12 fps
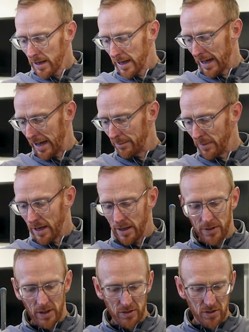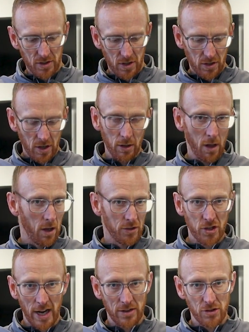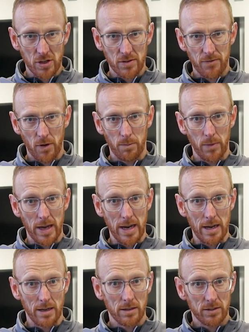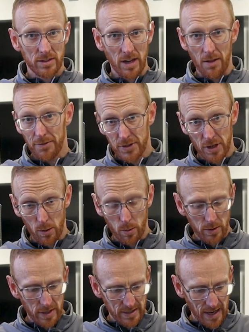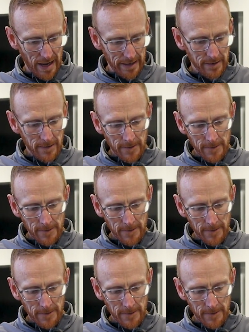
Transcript: There's a lot of changes from the Stealth 2 design.